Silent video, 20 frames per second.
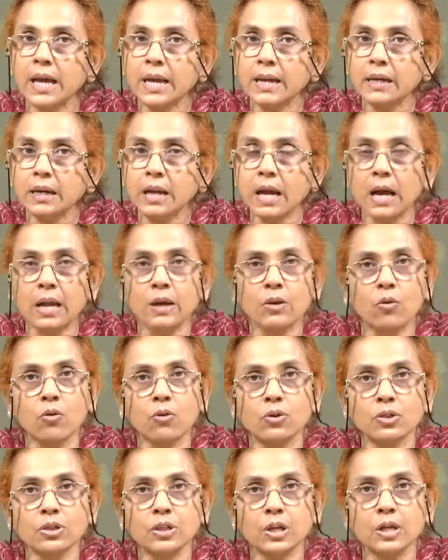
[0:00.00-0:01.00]
than an
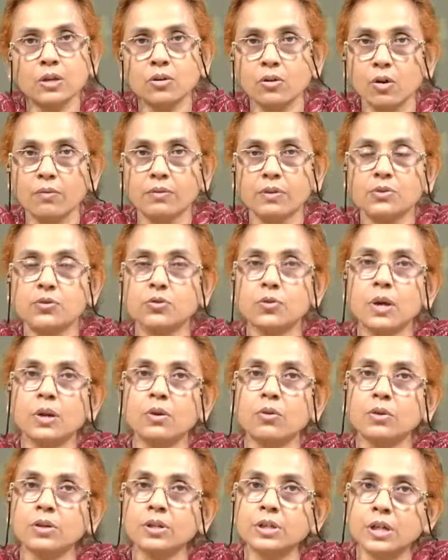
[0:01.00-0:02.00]
ordinary novel. So
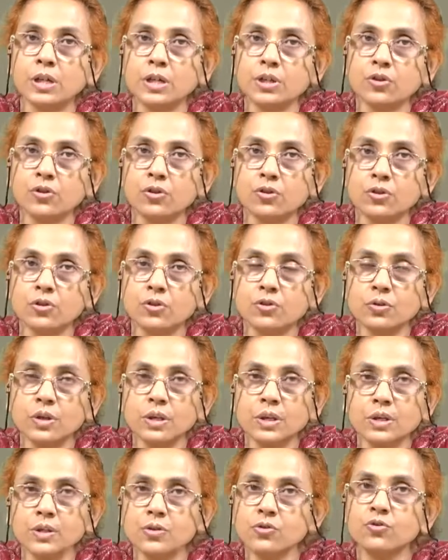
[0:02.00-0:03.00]
an ordinary short
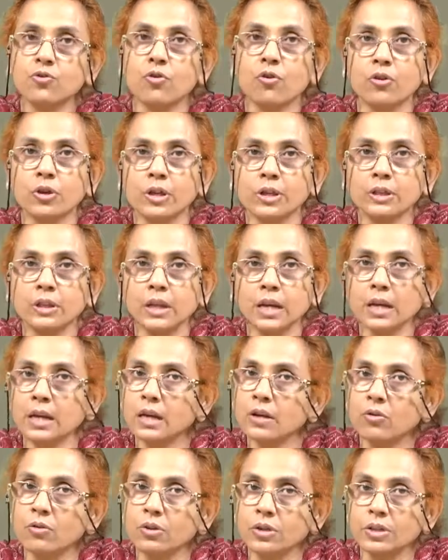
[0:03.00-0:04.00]
story is shorter than
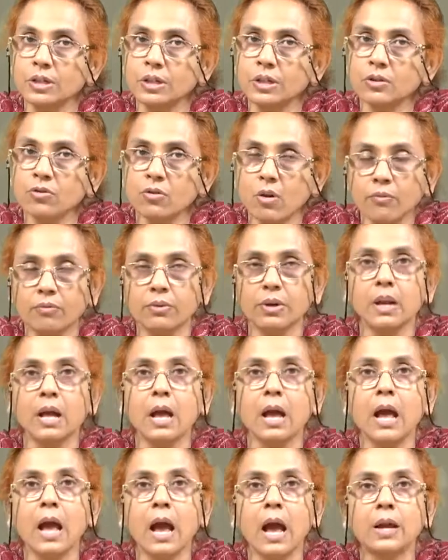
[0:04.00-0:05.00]
an ordinary novel.
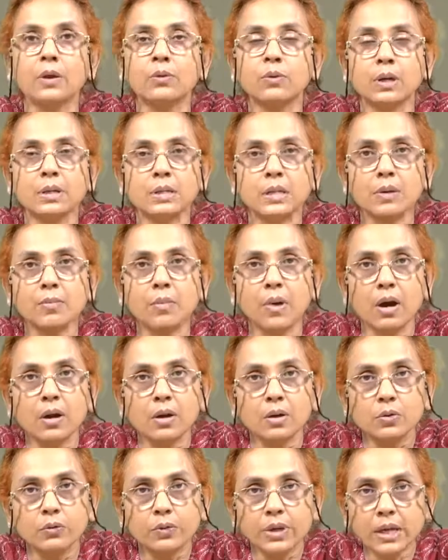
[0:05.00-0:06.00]
And what I am
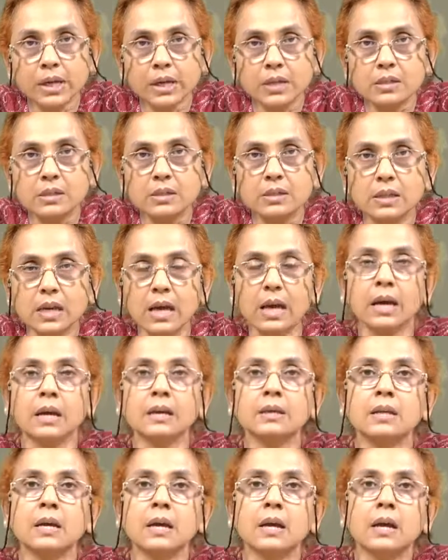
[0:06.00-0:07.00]
arguing is
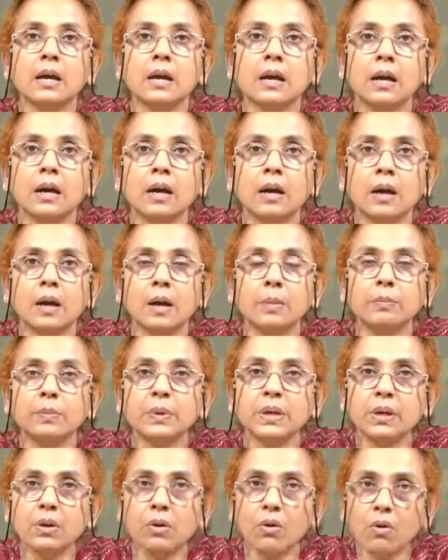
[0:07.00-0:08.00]
that uh,
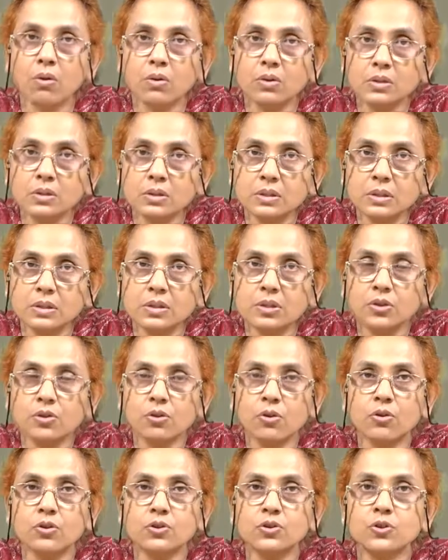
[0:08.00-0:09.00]
because the
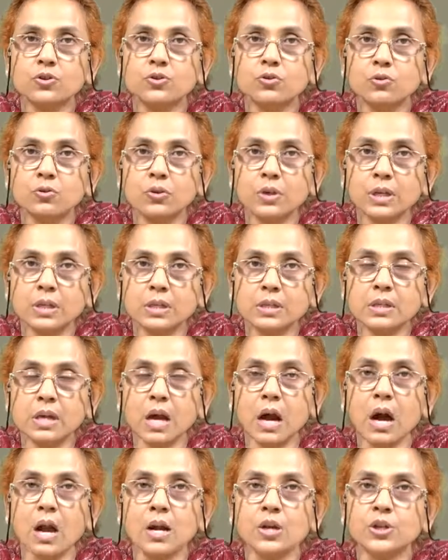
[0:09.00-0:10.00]
short stories
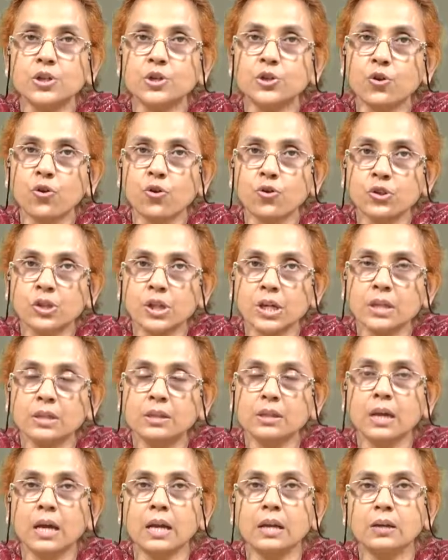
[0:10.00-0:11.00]
are shorter
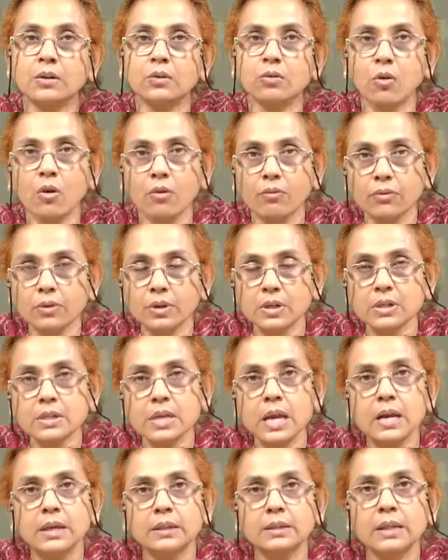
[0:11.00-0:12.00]
than
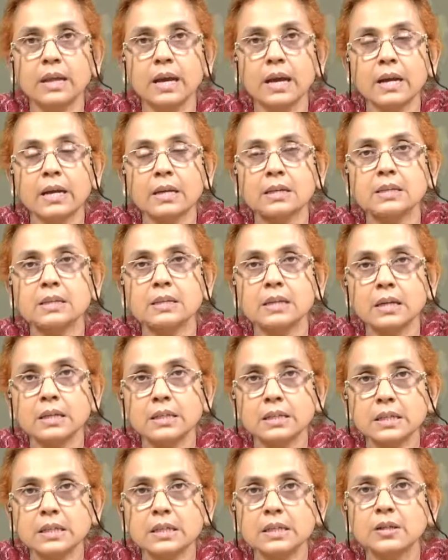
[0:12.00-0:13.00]
novels, there are
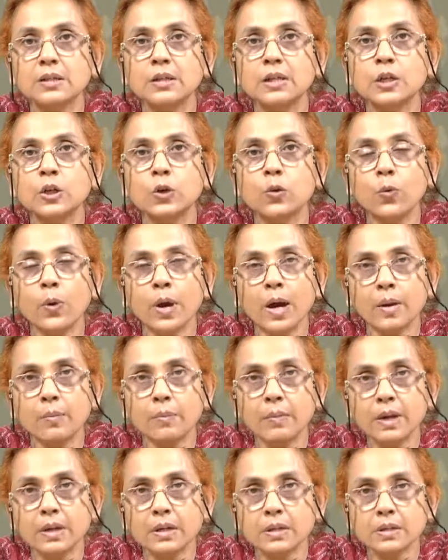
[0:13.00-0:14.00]
certain
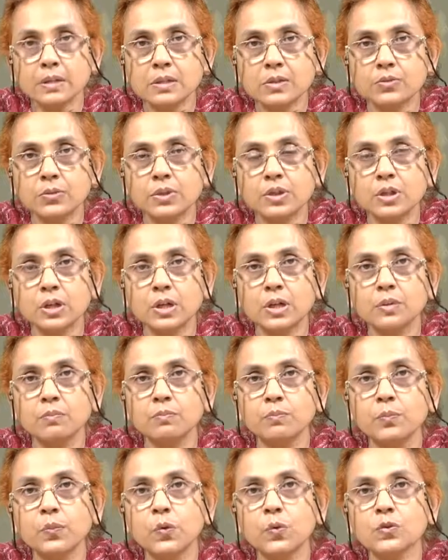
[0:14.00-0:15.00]
requirements which are
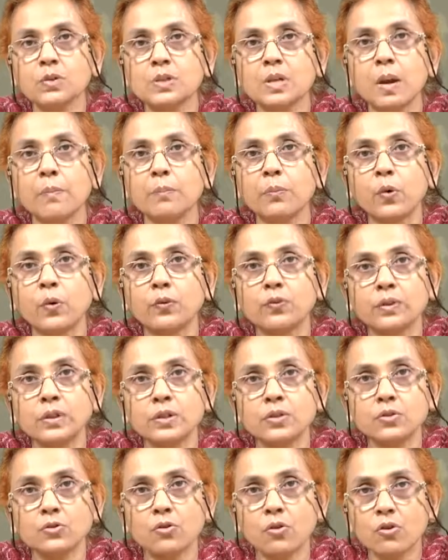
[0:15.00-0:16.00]
imposed upon
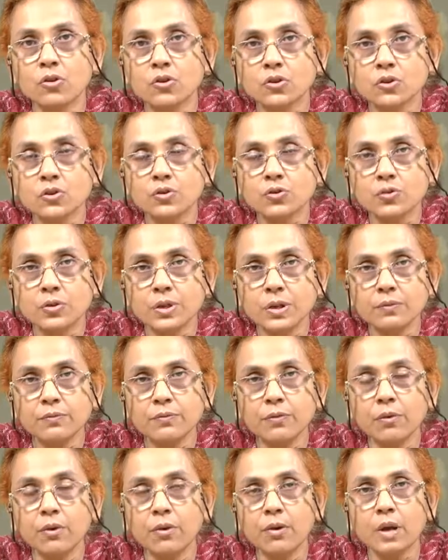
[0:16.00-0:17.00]
the short story
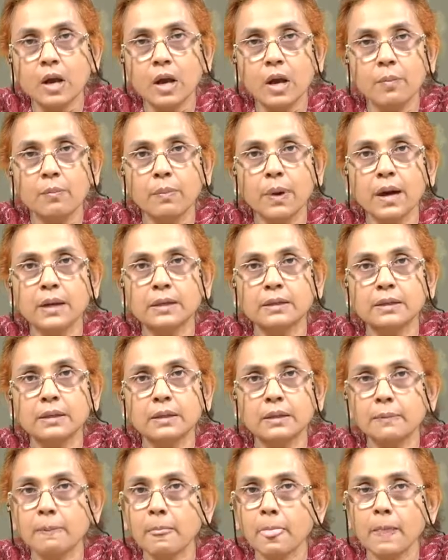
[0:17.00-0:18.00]
for by
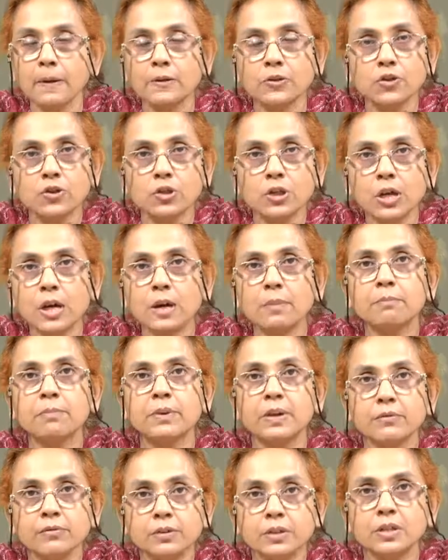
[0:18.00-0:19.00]
the sheer
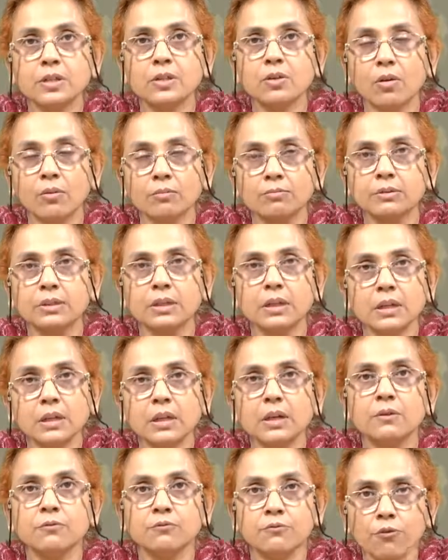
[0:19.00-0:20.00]
brevity of the
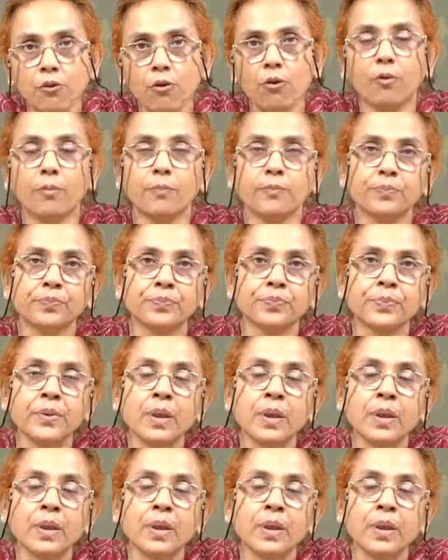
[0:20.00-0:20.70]
form.